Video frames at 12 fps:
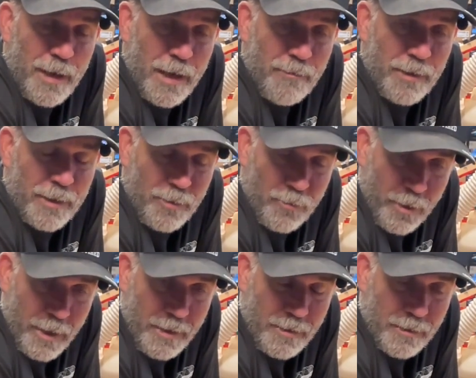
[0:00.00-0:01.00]
Have a
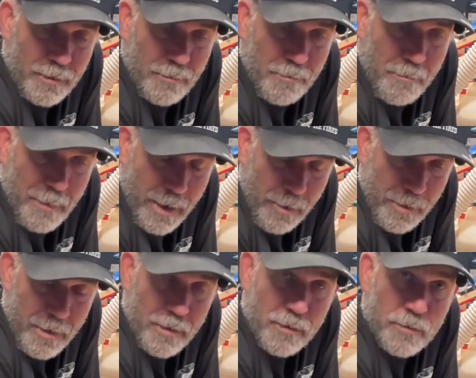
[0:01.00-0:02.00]
great,
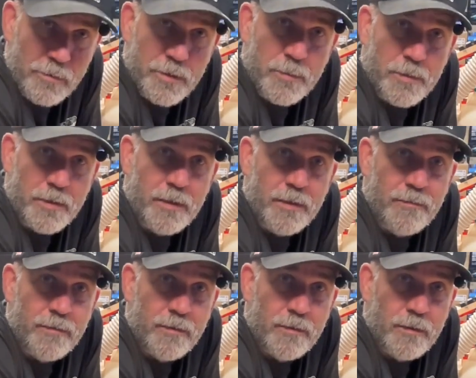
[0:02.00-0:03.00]
Merry Christmas Eve
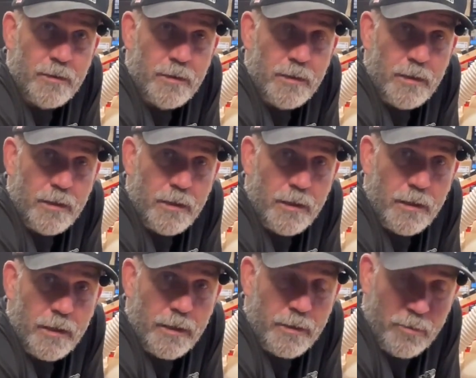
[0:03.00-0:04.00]

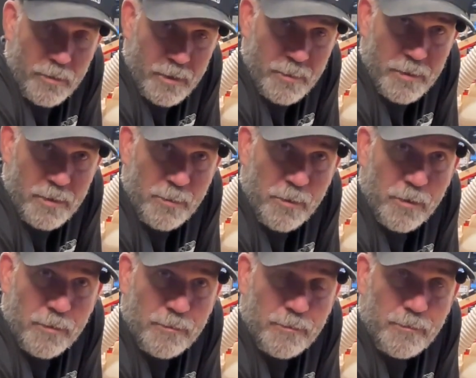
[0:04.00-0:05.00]
and Christmas tomorrow.